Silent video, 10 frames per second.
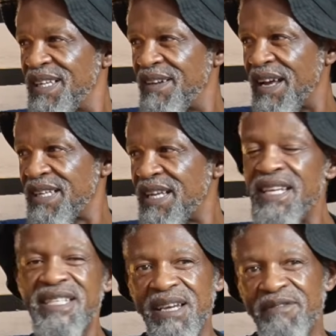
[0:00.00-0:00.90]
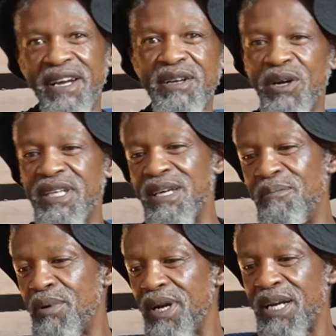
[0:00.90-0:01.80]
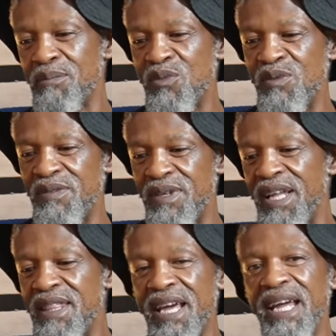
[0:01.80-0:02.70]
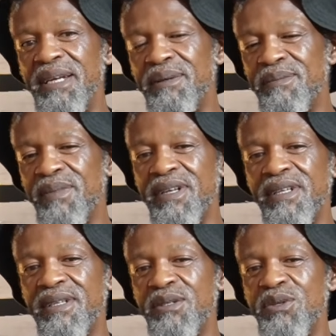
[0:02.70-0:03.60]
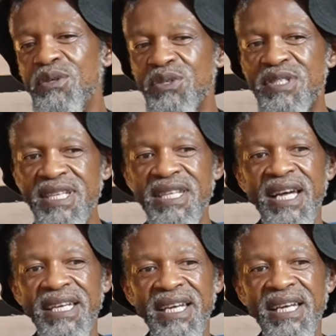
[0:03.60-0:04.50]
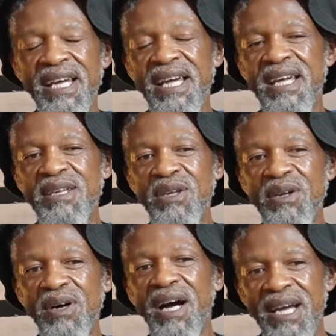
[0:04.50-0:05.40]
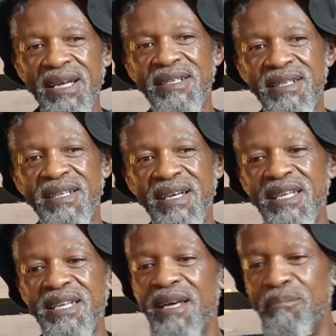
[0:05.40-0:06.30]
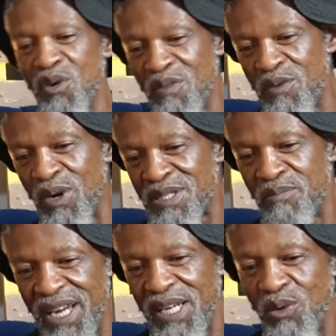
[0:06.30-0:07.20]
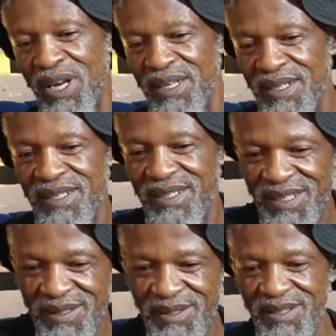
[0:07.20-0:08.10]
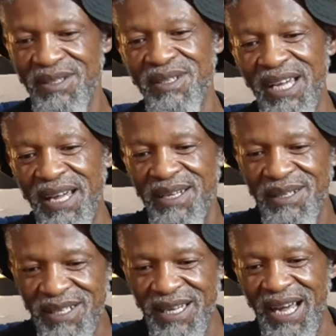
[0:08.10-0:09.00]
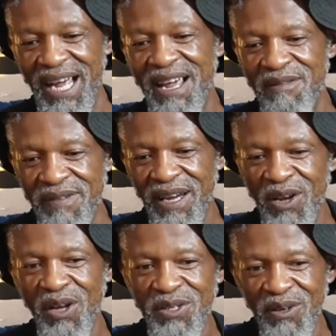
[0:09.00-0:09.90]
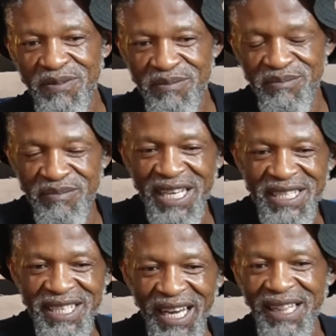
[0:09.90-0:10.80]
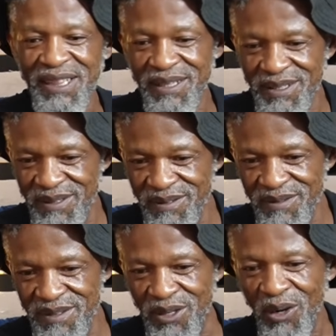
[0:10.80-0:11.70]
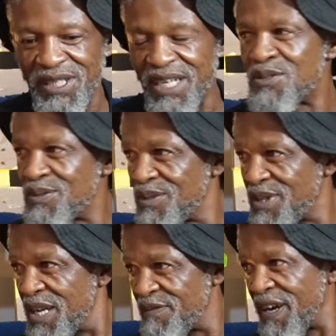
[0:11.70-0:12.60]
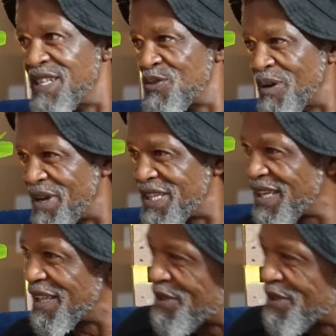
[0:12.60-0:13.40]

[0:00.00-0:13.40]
Right, and it's a very contemporary movie. And then you see that, you know, if the movie was made when I have a lot of medical doctors, friends who are medical